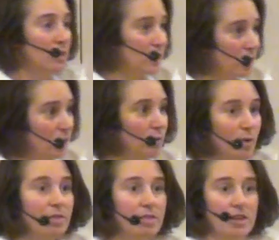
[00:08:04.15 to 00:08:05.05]
to deal
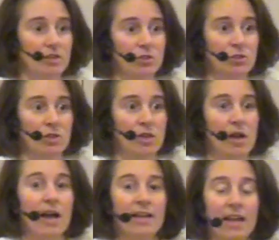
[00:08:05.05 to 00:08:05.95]
with this.
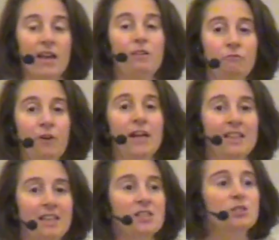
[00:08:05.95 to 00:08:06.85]
I can't fight